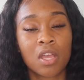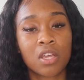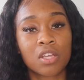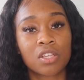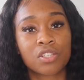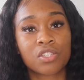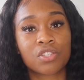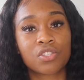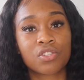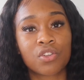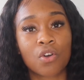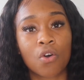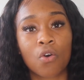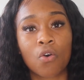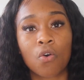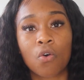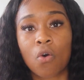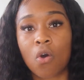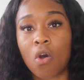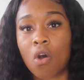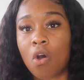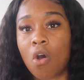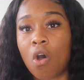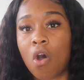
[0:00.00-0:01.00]

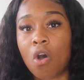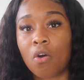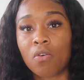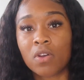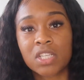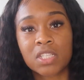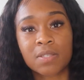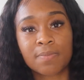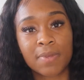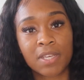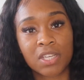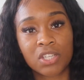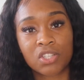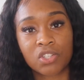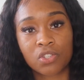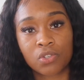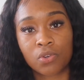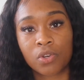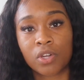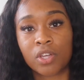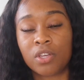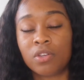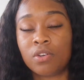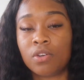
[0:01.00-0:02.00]
So always make
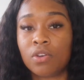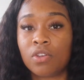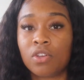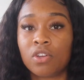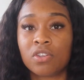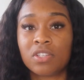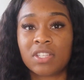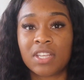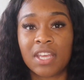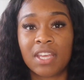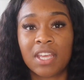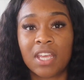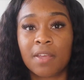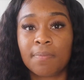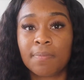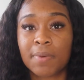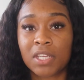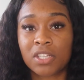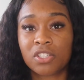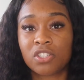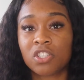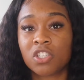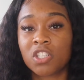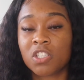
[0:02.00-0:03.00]
sure, you know, you're taking
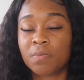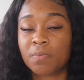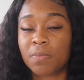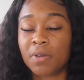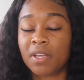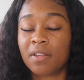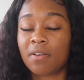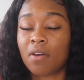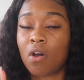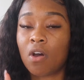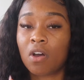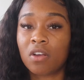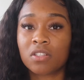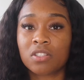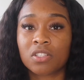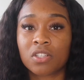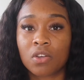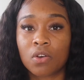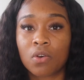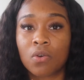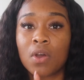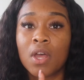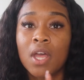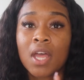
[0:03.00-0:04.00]
pictures, but
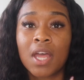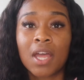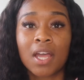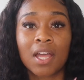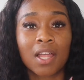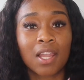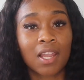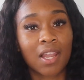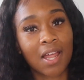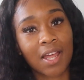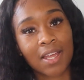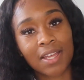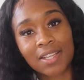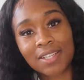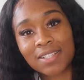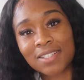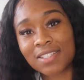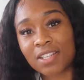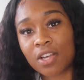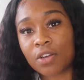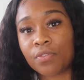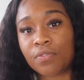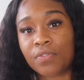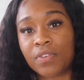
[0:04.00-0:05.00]
also client
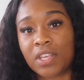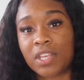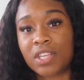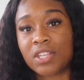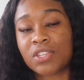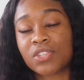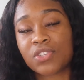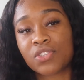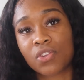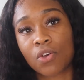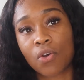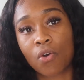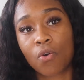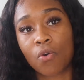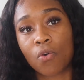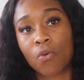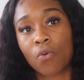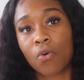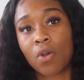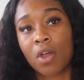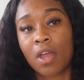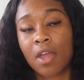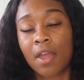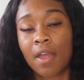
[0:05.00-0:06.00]
selfies.
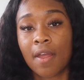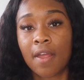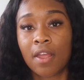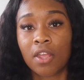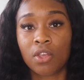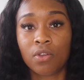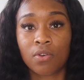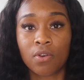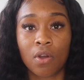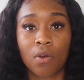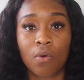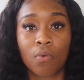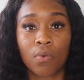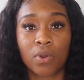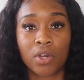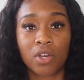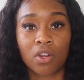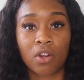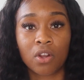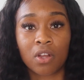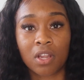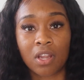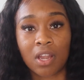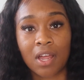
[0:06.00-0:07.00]
So, you know, when
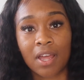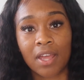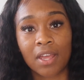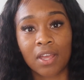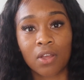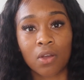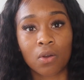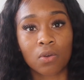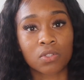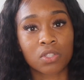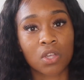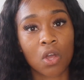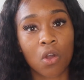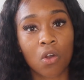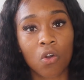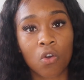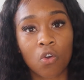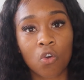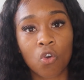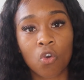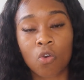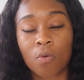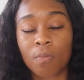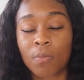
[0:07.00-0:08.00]
your client goes
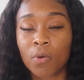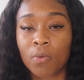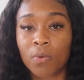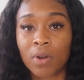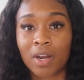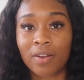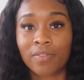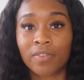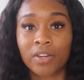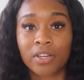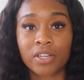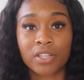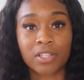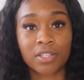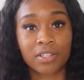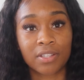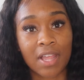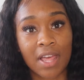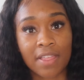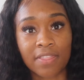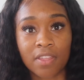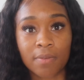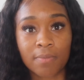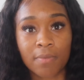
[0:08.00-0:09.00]
home or whatever,
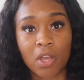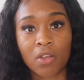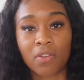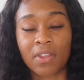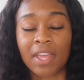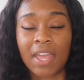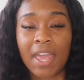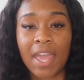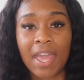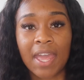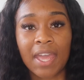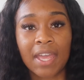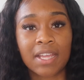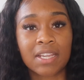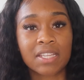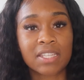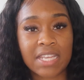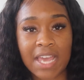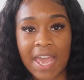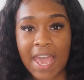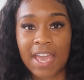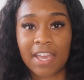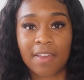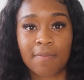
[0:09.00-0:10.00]
let them know, like, hey,
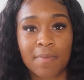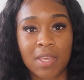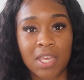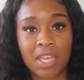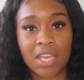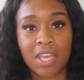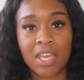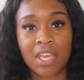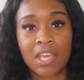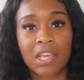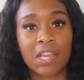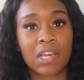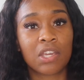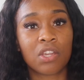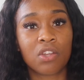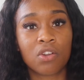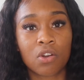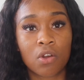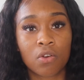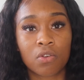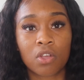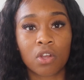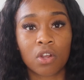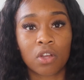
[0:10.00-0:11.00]
tag me in, you
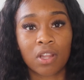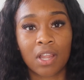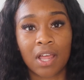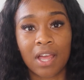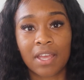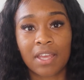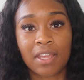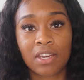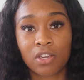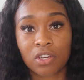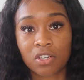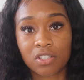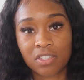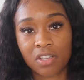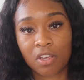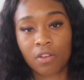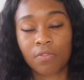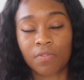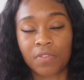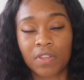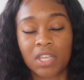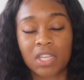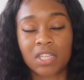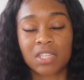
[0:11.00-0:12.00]
know, your client in your
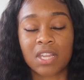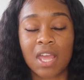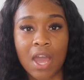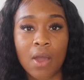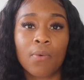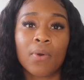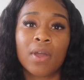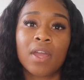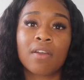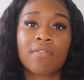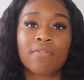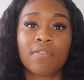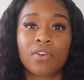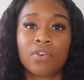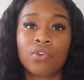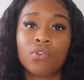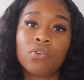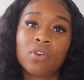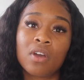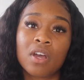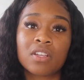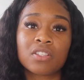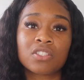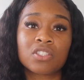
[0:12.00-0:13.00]
selfies. That way, if a
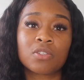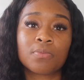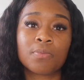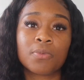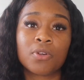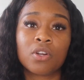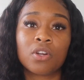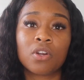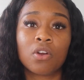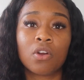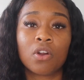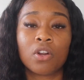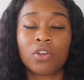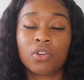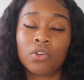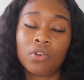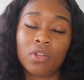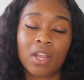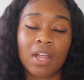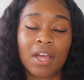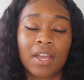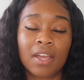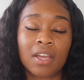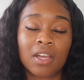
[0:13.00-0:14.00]
new customer or a new
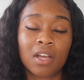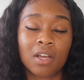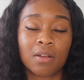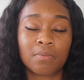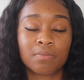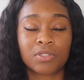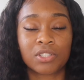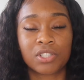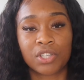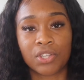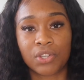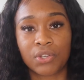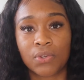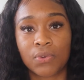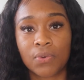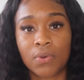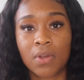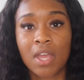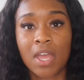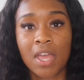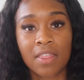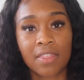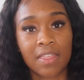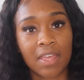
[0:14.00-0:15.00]
client comes to you,
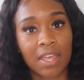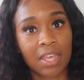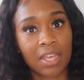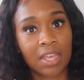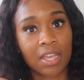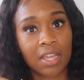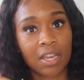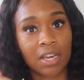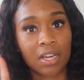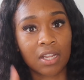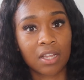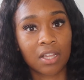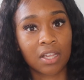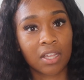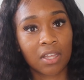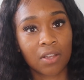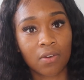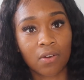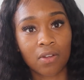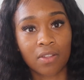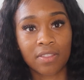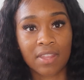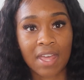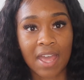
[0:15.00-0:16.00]
they can
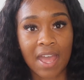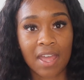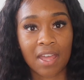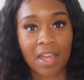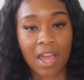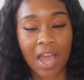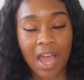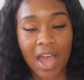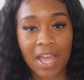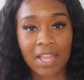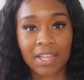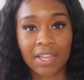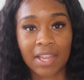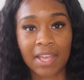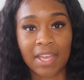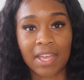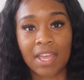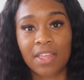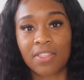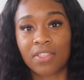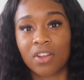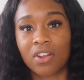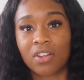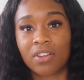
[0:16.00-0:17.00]
click on that
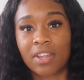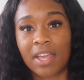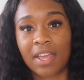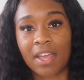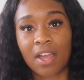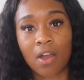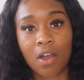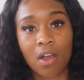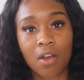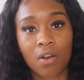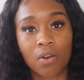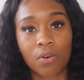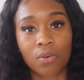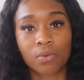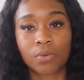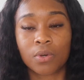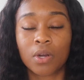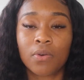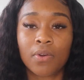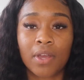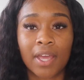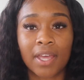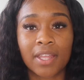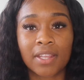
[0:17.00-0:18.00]
highlight and they're like, oh,
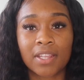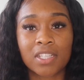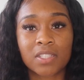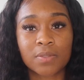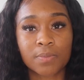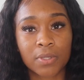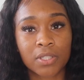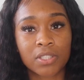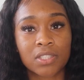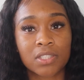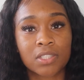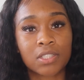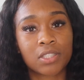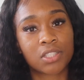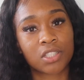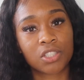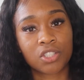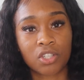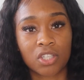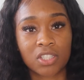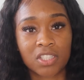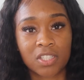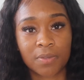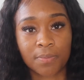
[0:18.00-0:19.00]
okay, this person is a
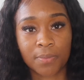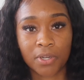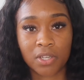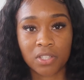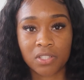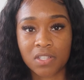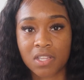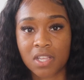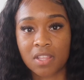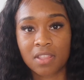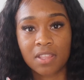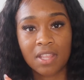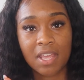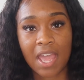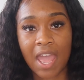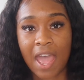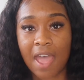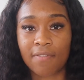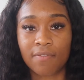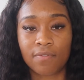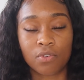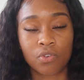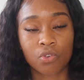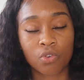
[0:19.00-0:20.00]
trusted person. They
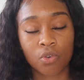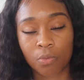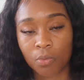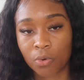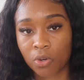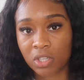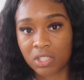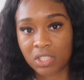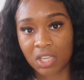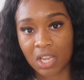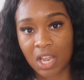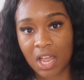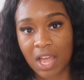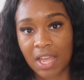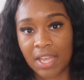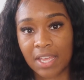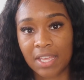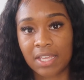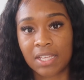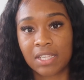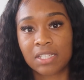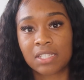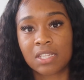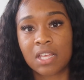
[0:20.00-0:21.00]
have numerous
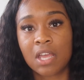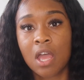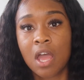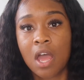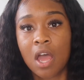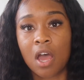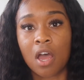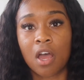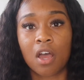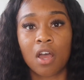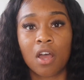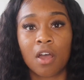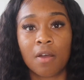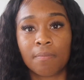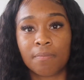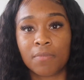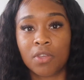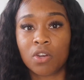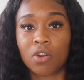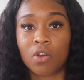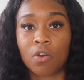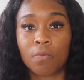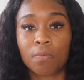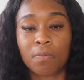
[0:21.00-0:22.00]
clients.
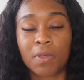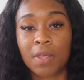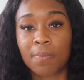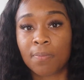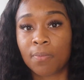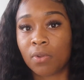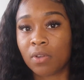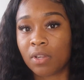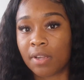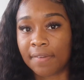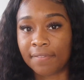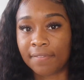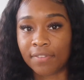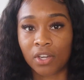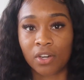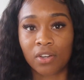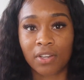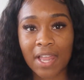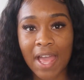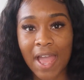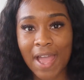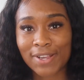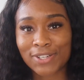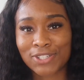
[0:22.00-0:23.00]
You know, people love their
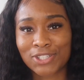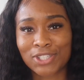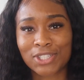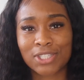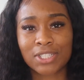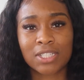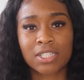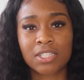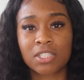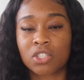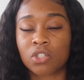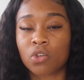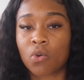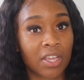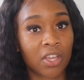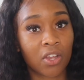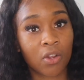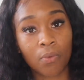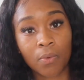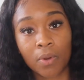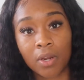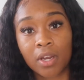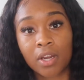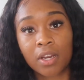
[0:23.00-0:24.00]
lashes. So like
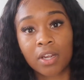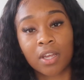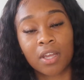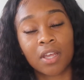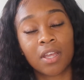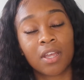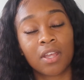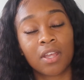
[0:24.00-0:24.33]
your work,